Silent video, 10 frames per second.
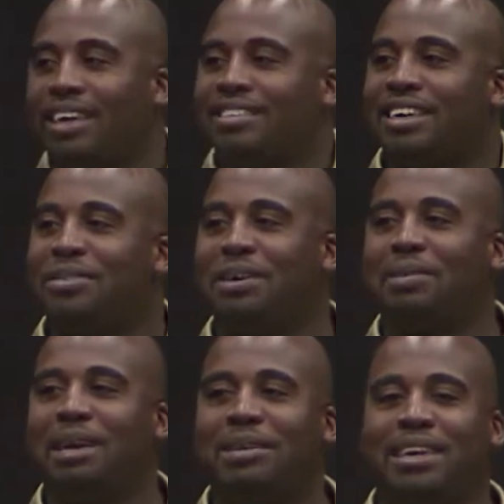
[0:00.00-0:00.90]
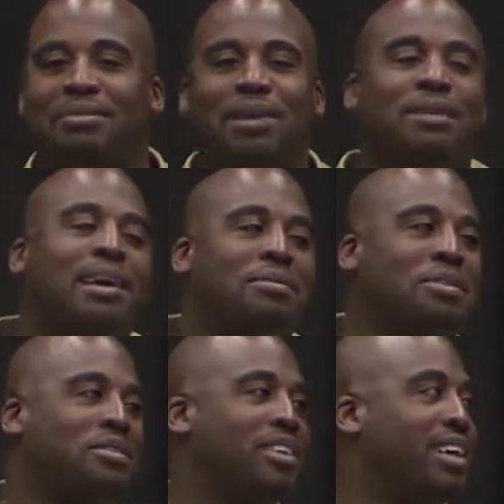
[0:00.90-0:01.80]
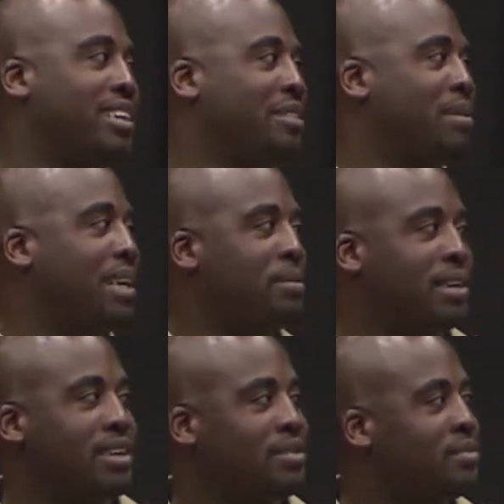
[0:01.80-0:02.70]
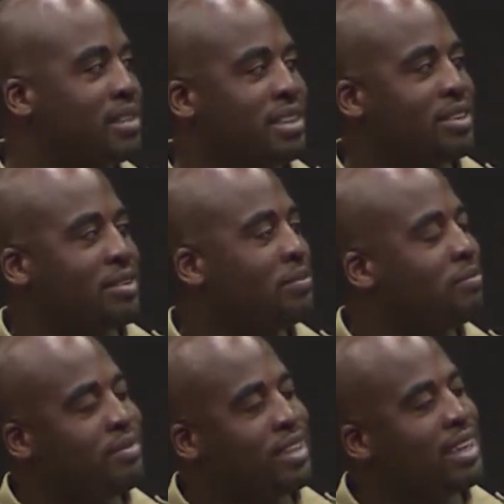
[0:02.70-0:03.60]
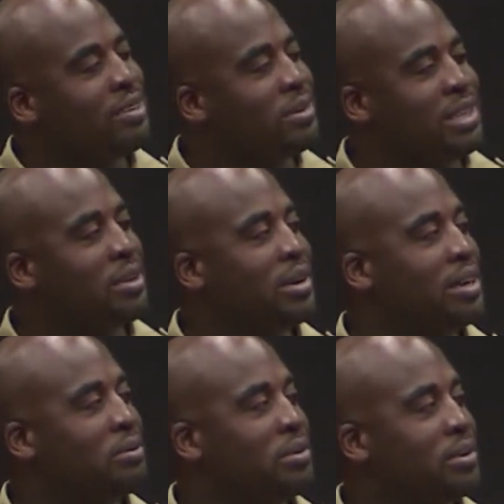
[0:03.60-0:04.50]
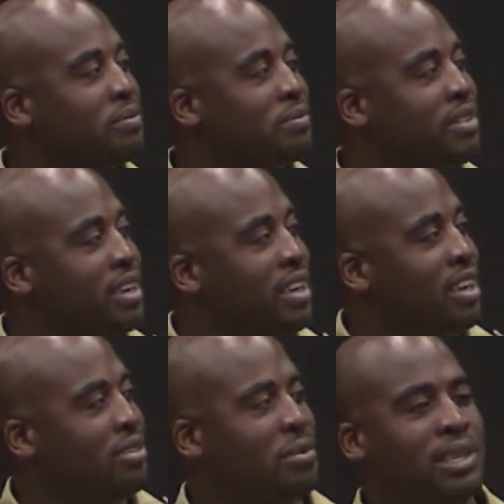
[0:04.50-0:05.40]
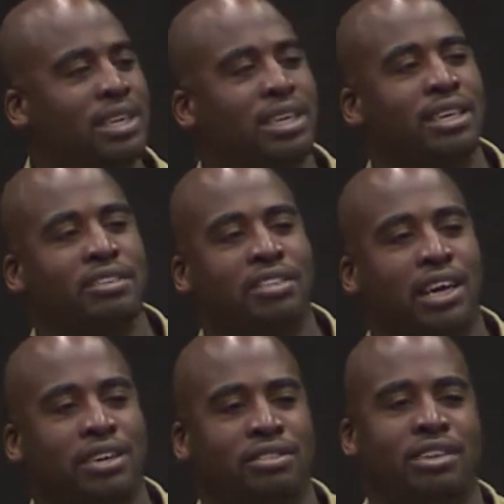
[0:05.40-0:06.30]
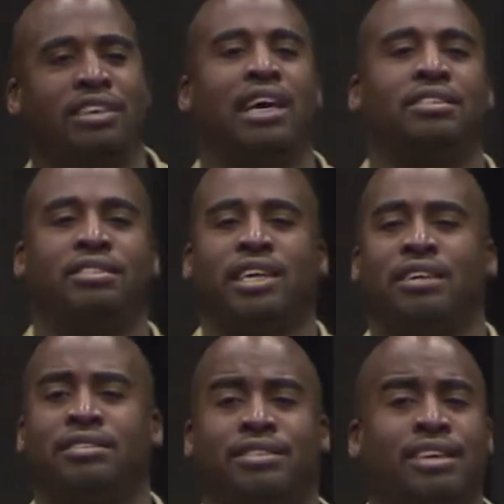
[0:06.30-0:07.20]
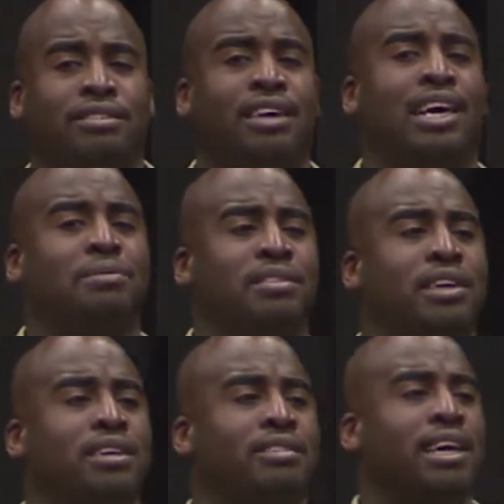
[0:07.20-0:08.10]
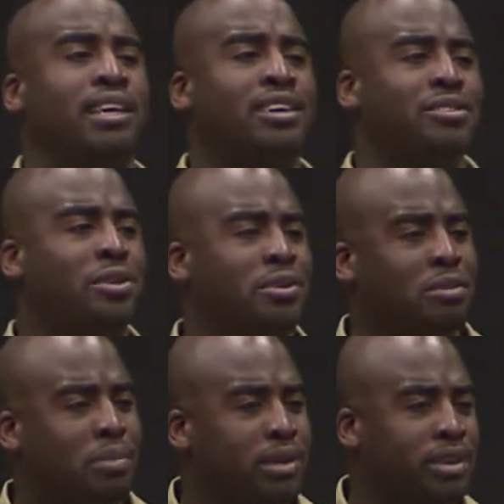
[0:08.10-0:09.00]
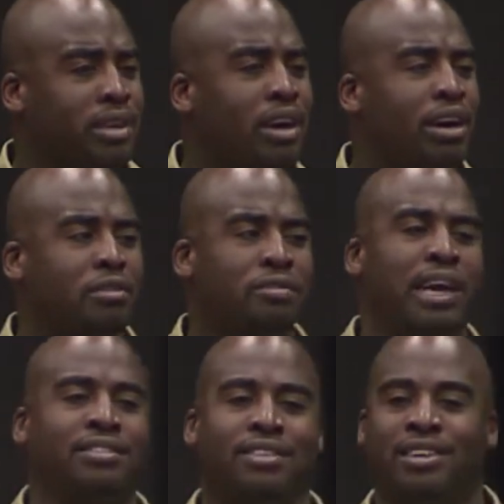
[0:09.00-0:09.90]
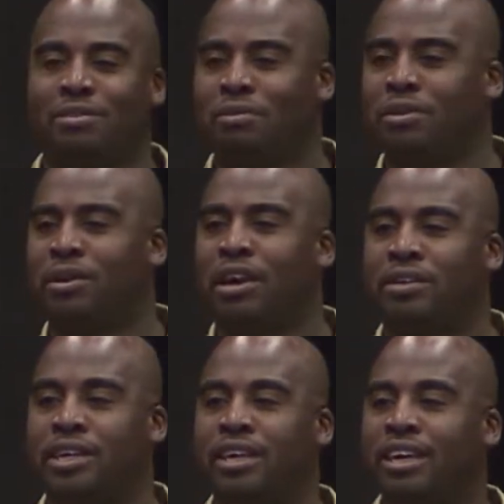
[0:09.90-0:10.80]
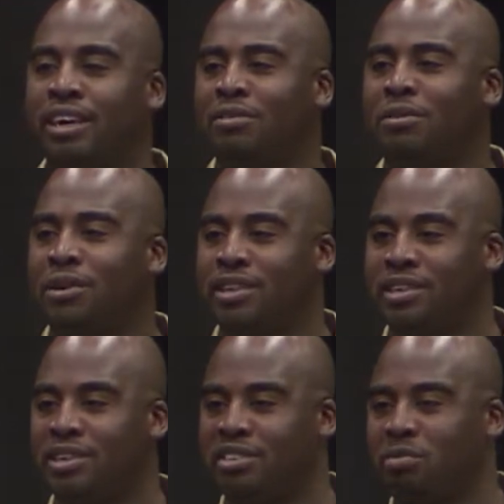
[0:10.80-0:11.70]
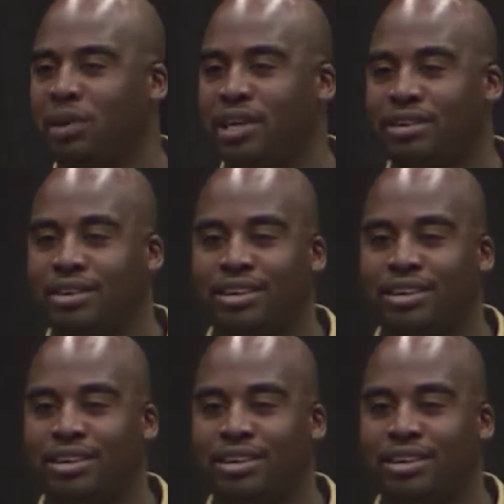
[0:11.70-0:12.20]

I said, well, maybe, maybe I'm just lucky. Maybe, you know, I don't really know what I'm doing. So we did another challenge. I challenged kids this time as young as eight years old to build a car faster than a Ferrari 430 Spider.